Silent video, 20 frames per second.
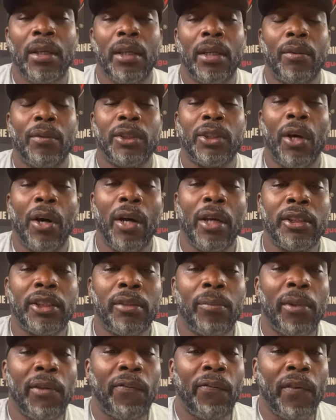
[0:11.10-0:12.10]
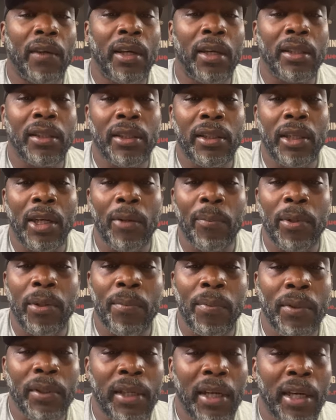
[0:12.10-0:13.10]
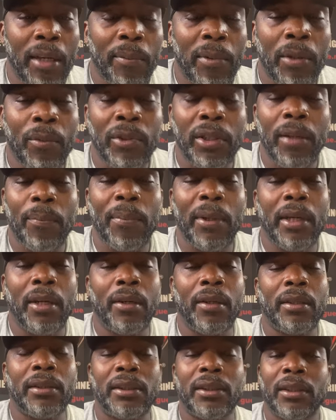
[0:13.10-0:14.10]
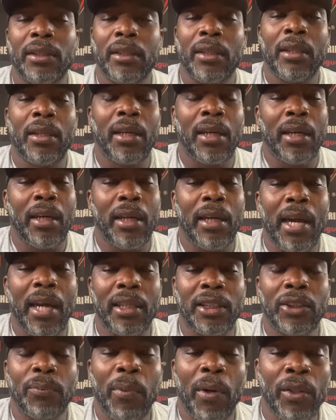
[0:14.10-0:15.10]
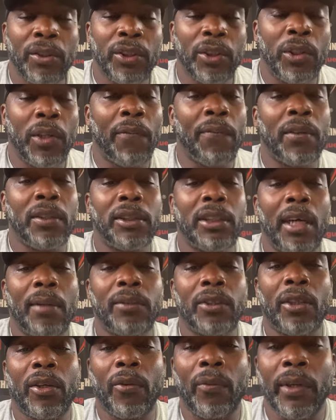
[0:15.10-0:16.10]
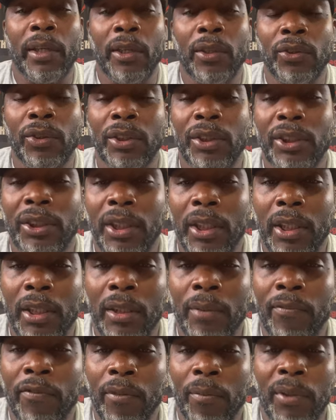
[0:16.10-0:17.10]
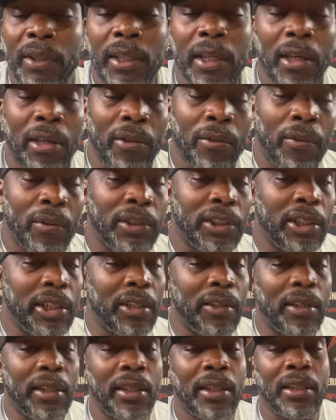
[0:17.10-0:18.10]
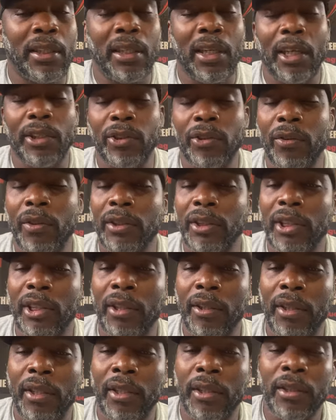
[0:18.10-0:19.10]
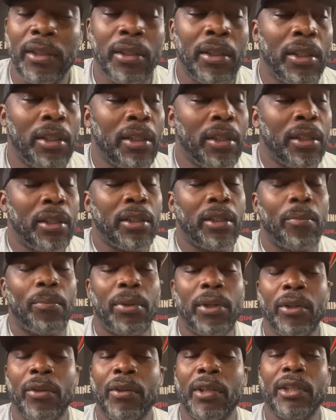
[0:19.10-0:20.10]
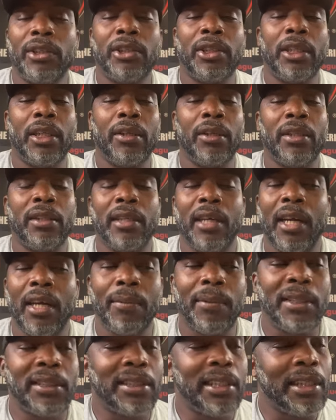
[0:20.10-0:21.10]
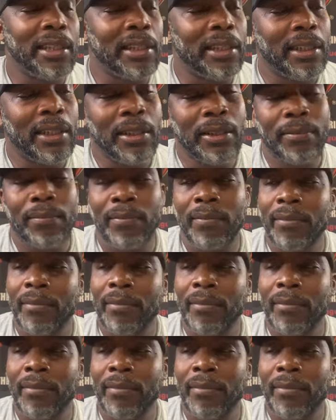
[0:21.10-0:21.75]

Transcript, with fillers: It was an awesome event. The young people came in with their parents, got exposed to different types of careers in STEM from mechanical engineering, electrical engineering, computer engineering, game design,